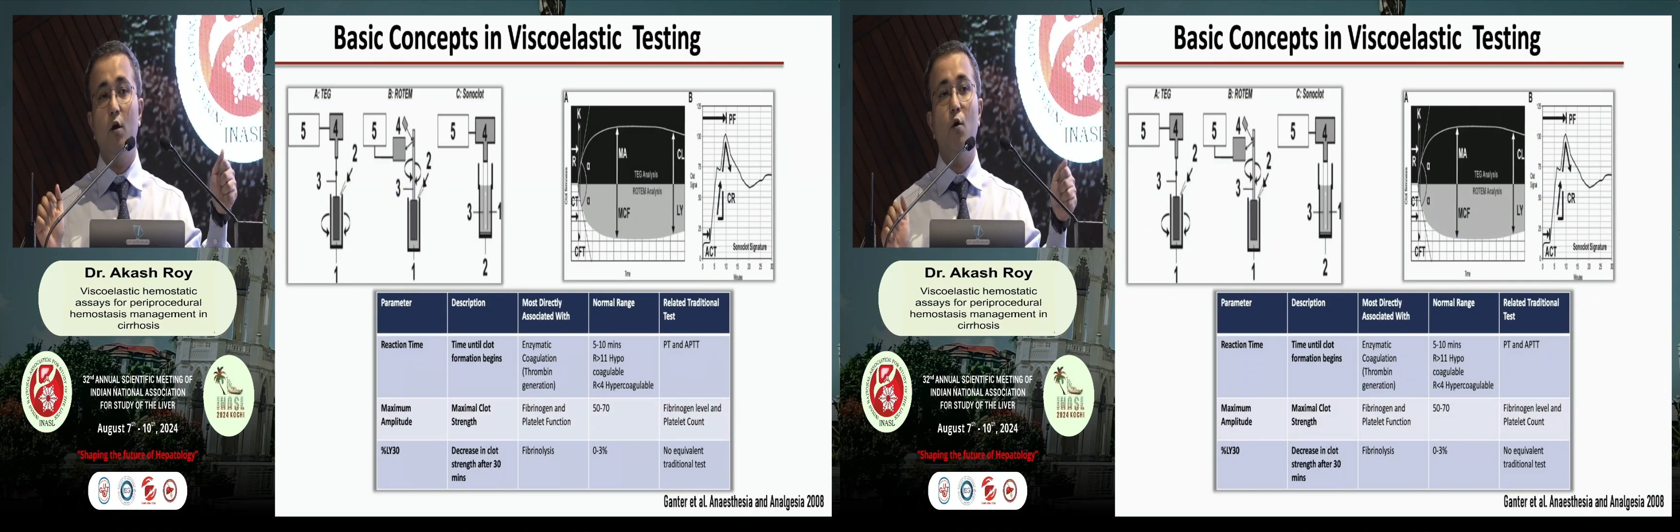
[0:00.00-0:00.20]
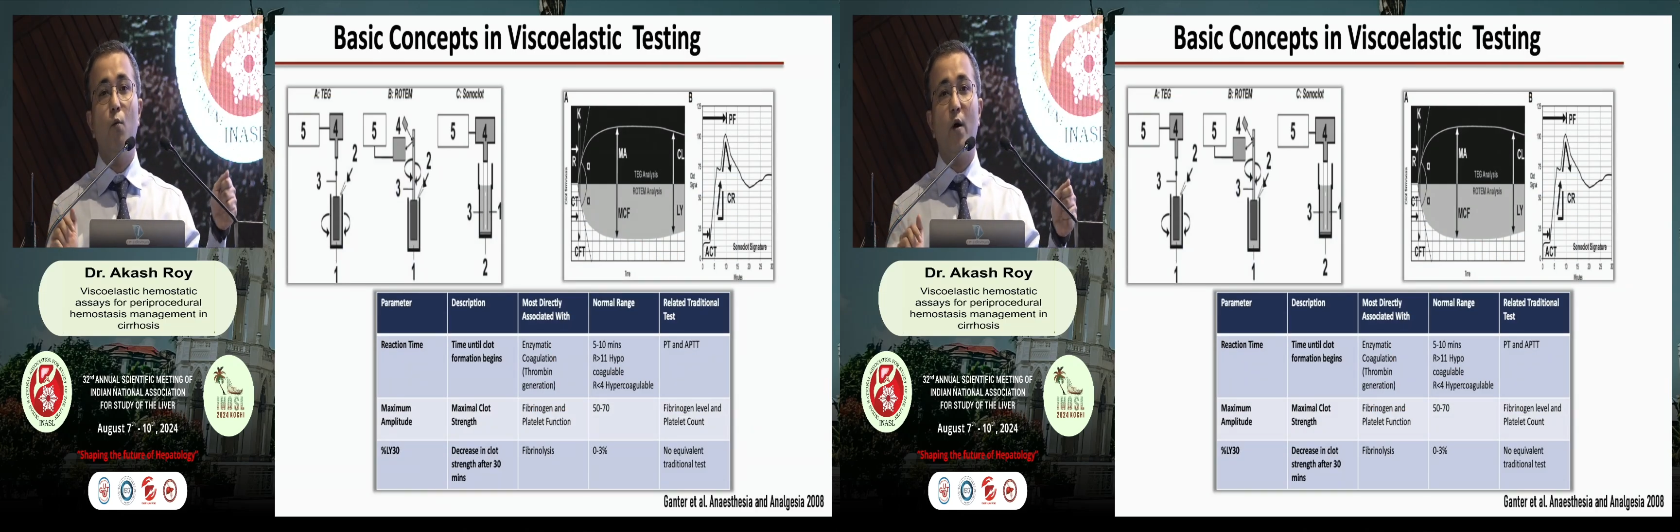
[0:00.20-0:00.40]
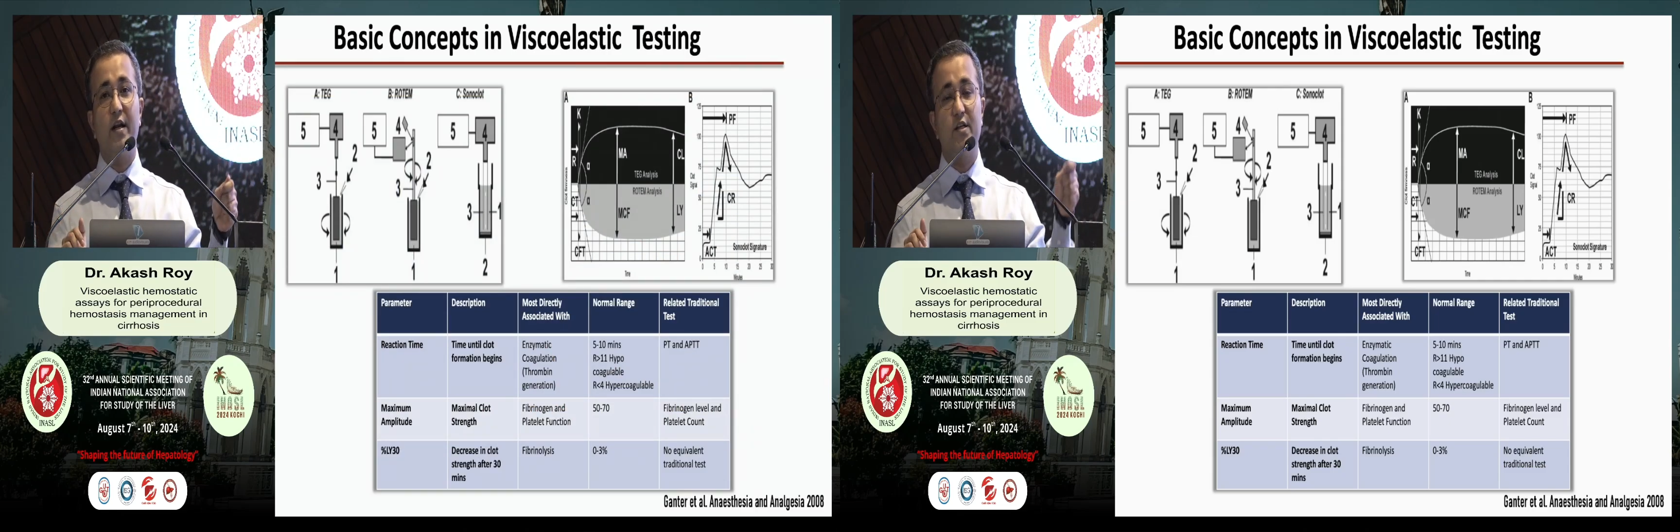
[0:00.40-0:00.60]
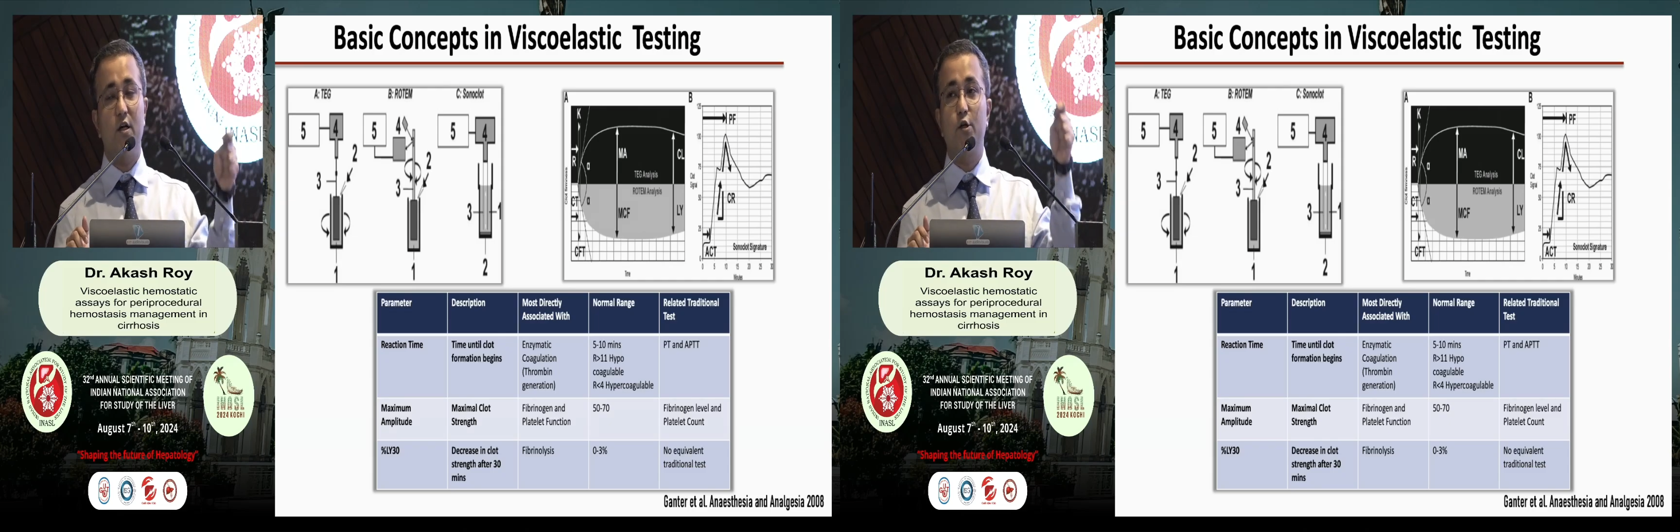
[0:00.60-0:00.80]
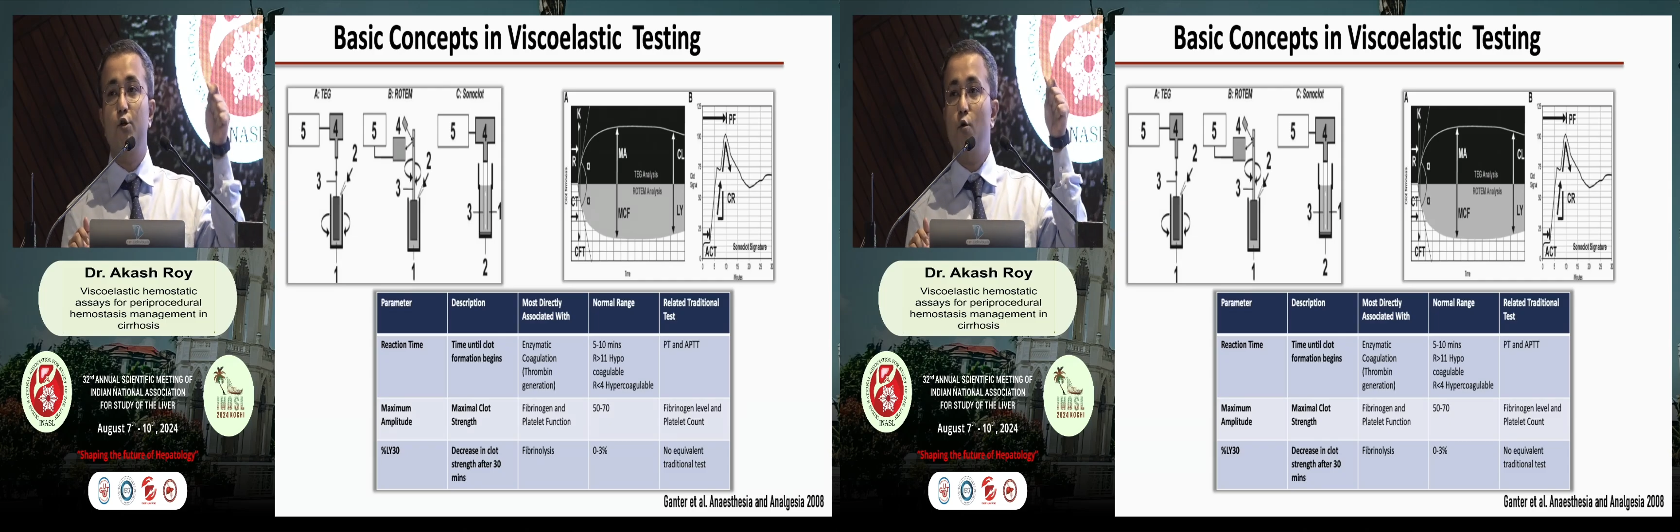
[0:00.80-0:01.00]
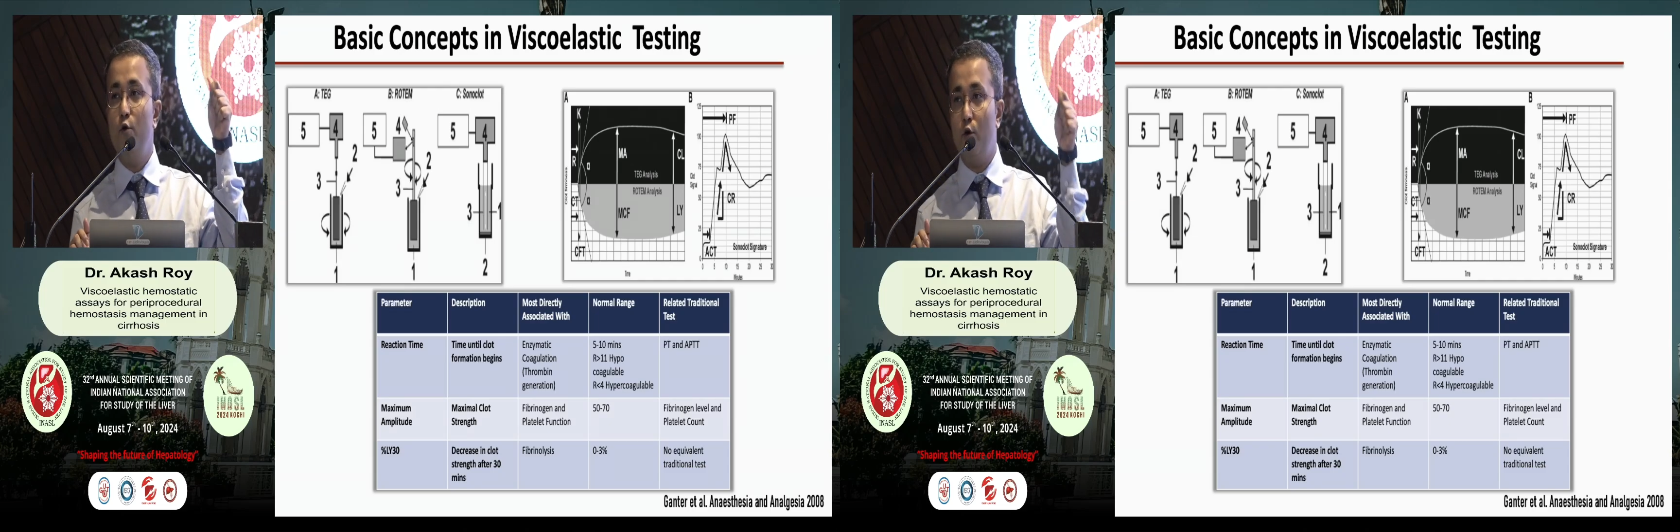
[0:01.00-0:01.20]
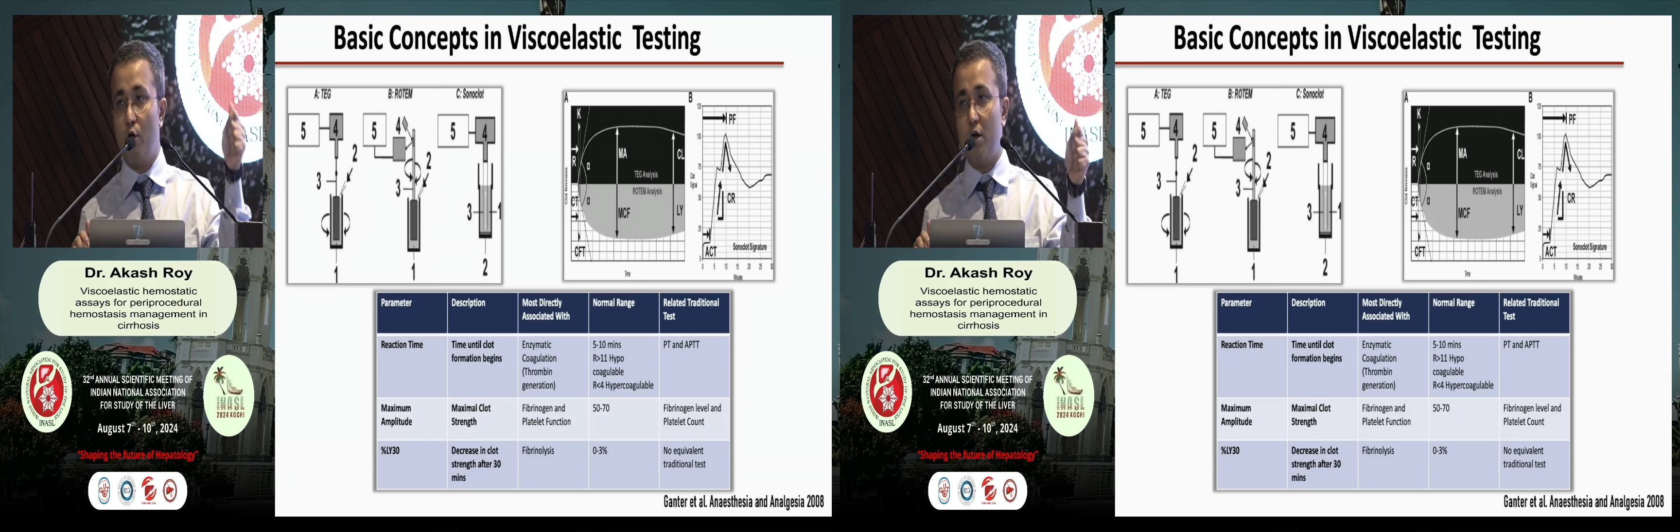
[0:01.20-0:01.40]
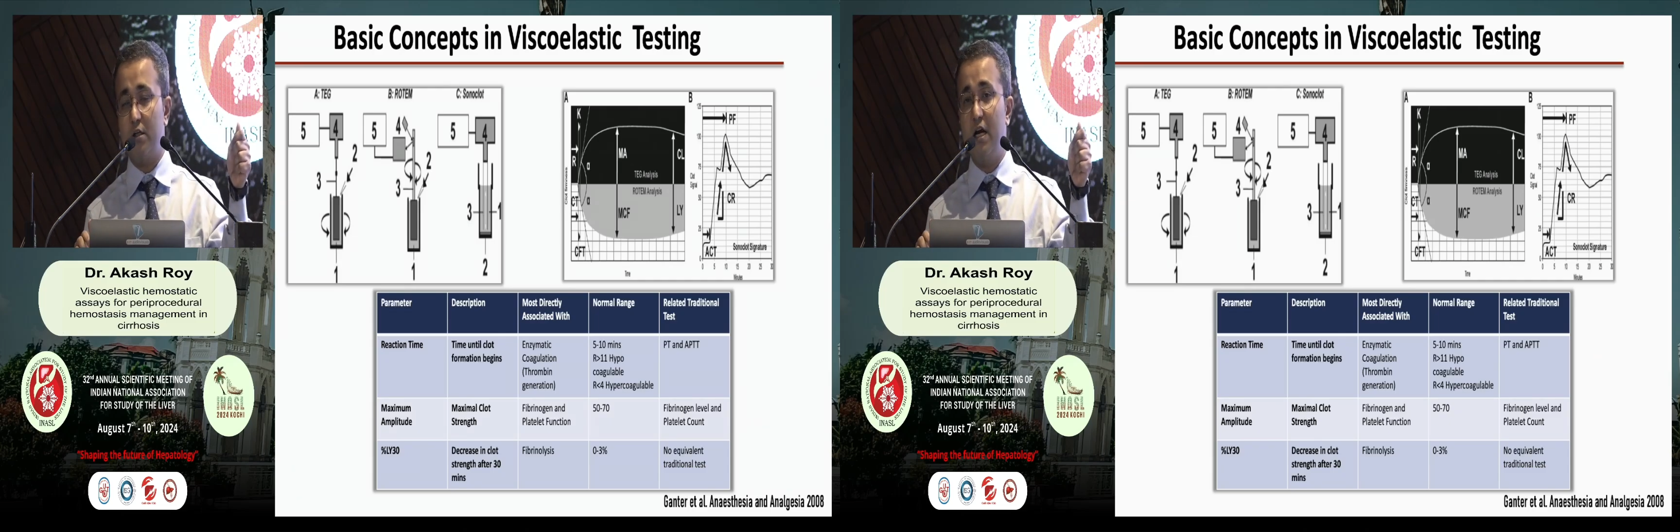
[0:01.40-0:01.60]
one is a
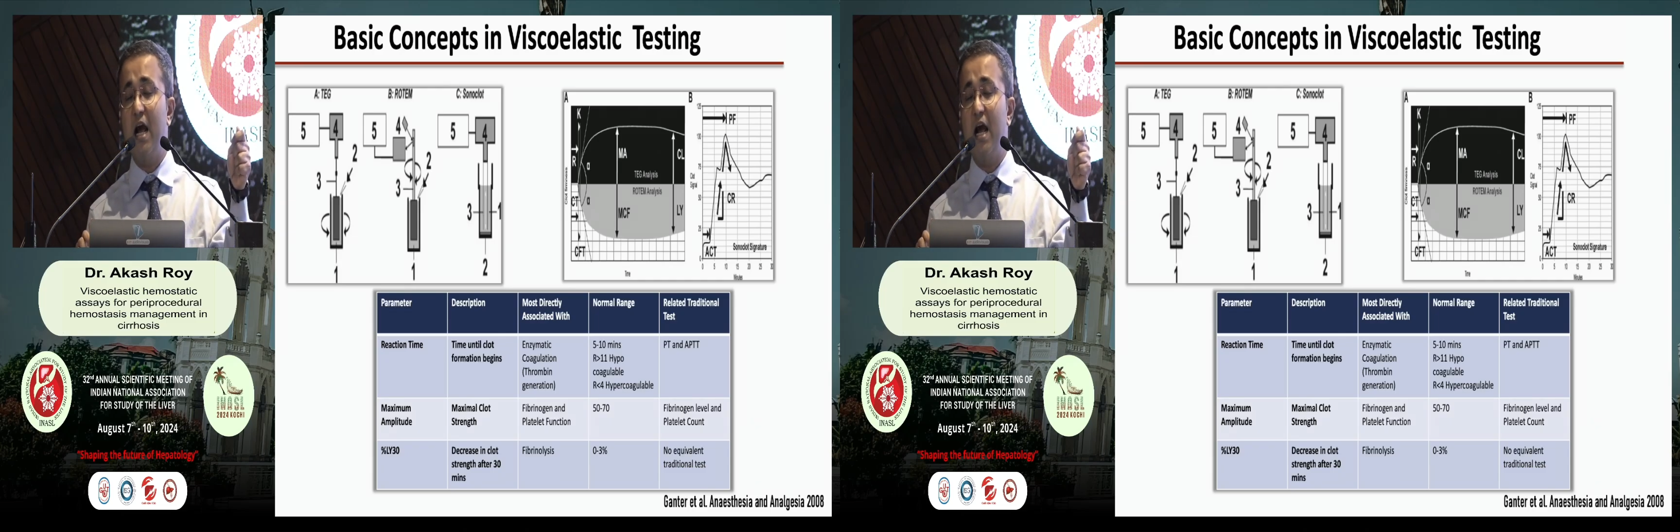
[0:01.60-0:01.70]
sonoclot,